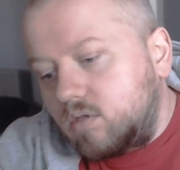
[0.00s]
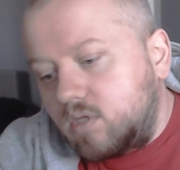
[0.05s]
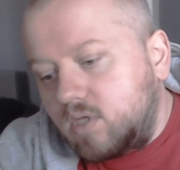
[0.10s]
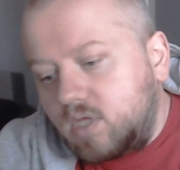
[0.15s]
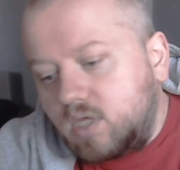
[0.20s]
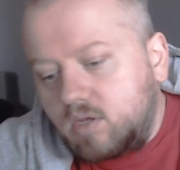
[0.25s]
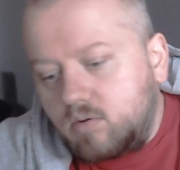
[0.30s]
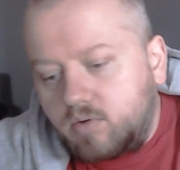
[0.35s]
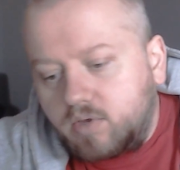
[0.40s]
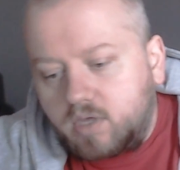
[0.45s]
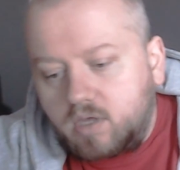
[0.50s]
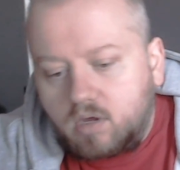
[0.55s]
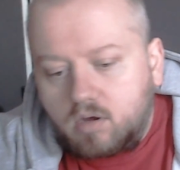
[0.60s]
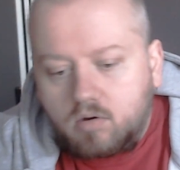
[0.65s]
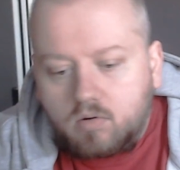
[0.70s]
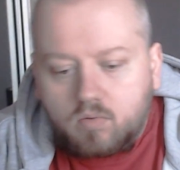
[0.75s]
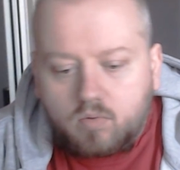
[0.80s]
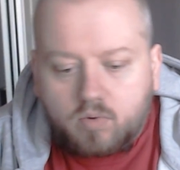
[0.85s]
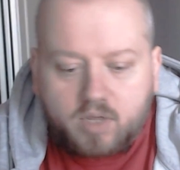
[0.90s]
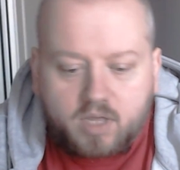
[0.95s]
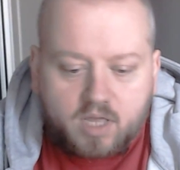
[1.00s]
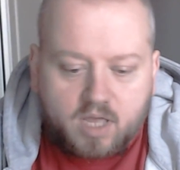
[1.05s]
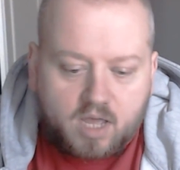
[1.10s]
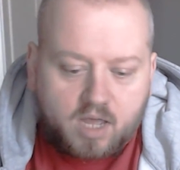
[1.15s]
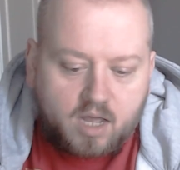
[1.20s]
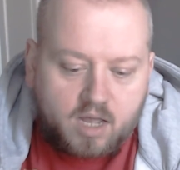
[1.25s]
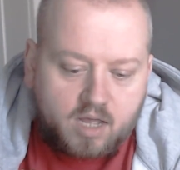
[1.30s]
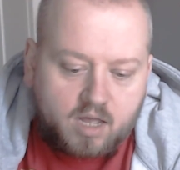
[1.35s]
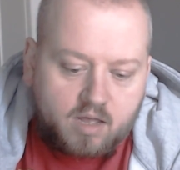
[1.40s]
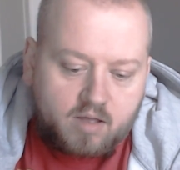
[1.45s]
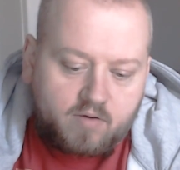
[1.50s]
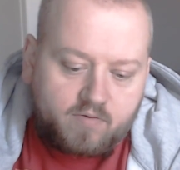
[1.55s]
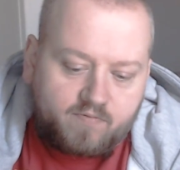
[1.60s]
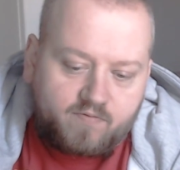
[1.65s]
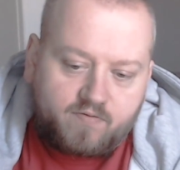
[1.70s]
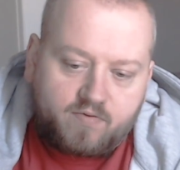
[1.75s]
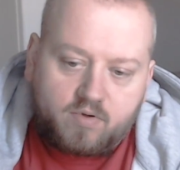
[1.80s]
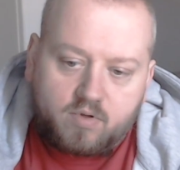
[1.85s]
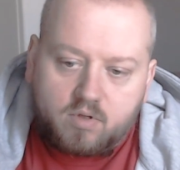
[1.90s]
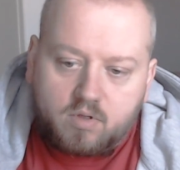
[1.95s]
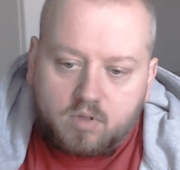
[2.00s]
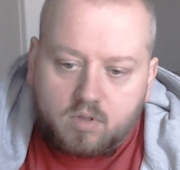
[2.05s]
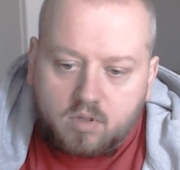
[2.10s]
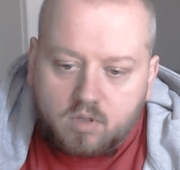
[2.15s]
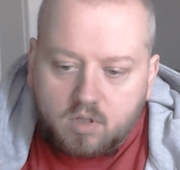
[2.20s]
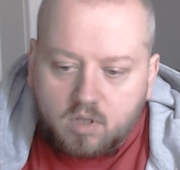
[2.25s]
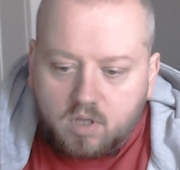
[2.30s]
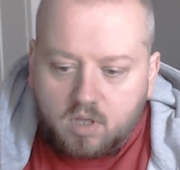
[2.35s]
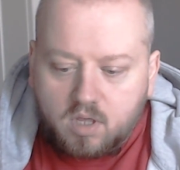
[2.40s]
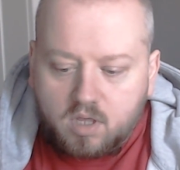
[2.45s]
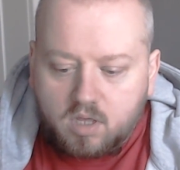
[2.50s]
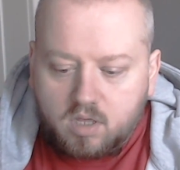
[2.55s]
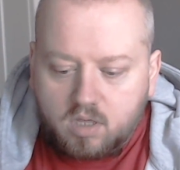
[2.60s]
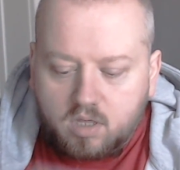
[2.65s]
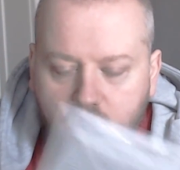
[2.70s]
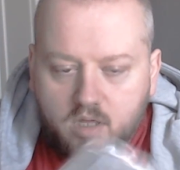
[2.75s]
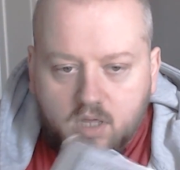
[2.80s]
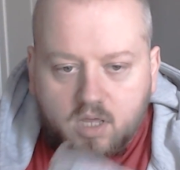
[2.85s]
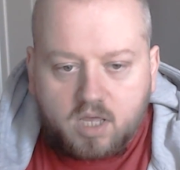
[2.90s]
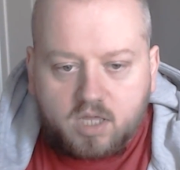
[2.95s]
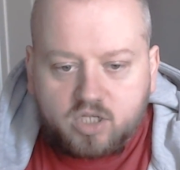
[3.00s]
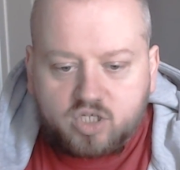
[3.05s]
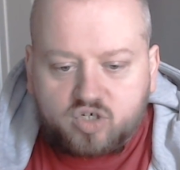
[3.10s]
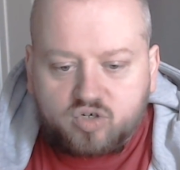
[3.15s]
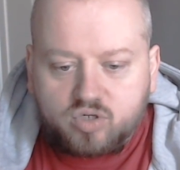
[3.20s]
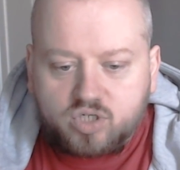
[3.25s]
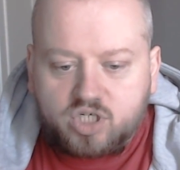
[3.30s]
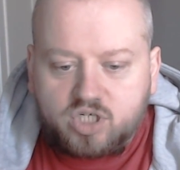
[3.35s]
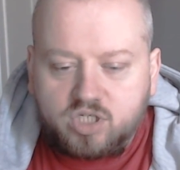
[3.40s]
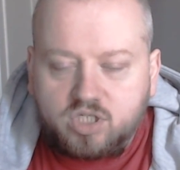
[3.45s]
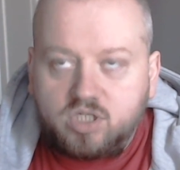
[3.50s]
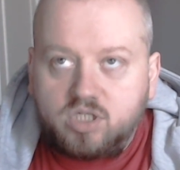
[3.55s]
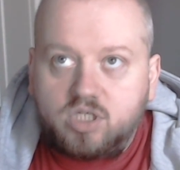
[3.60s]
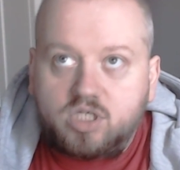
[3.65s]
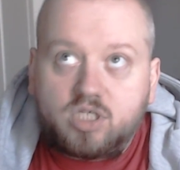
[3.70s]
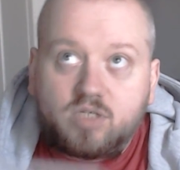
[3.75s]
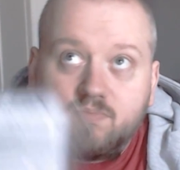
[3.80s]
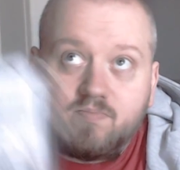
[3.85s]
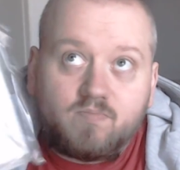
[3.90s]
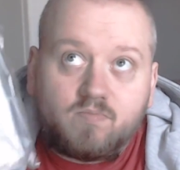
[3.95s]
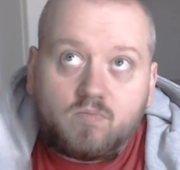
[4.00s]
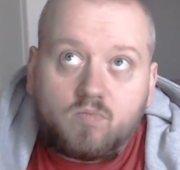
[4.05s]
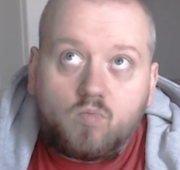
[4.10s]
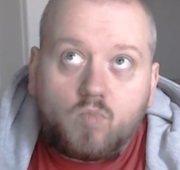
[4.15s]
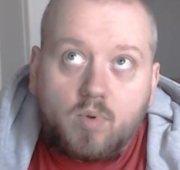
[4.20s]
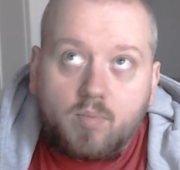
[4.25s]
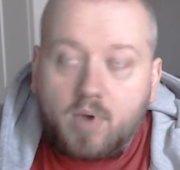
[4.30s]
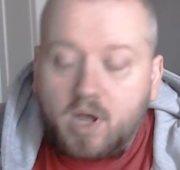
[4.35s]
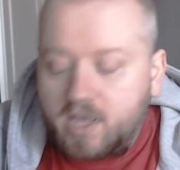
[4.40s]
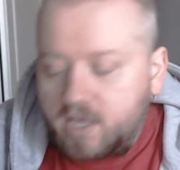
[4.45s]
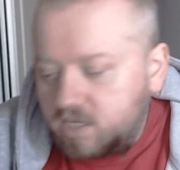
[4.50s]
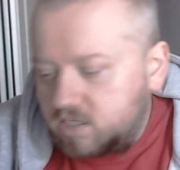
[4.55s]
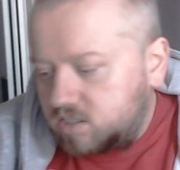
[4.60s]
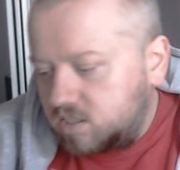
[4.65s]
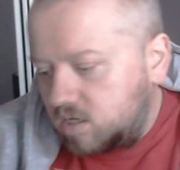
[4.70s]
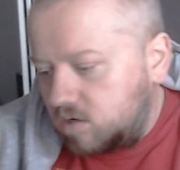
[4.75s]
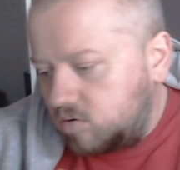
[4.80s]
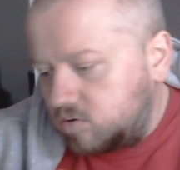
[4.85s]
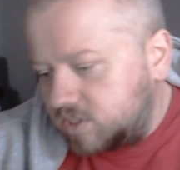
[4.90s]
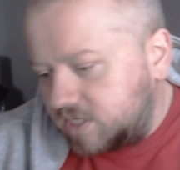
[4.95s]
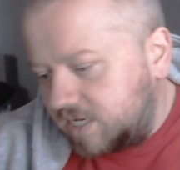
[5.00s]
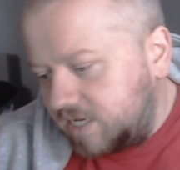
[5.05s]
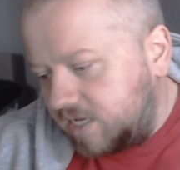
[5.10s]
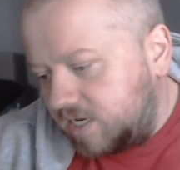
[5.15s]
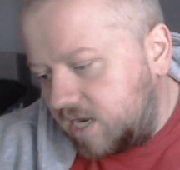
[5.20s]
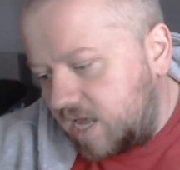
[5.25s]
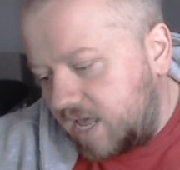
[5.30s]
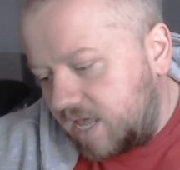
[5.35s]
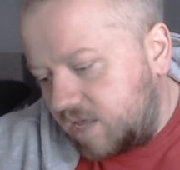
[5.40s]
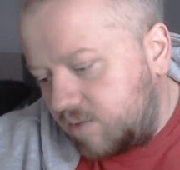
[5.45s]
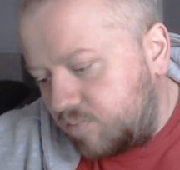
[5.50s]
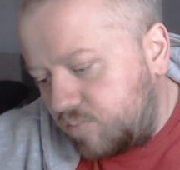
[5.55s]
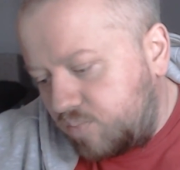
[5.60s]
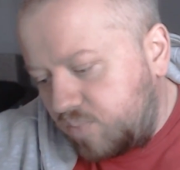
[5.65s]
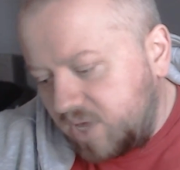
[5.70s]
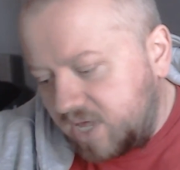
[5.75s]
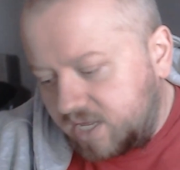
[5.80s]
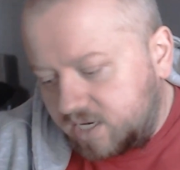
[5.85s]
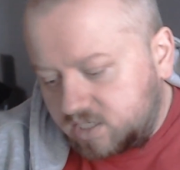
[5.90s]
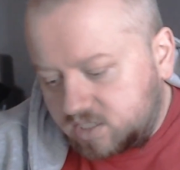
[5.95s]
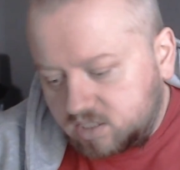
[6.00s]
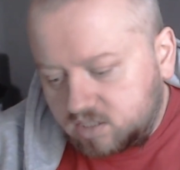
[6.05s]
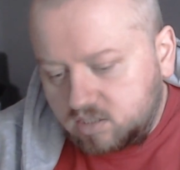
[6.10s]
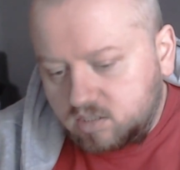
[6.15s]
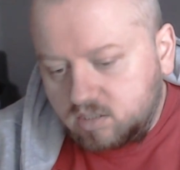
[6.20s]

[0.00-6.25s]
Here we go. We have instructions. We might get to those in a bit.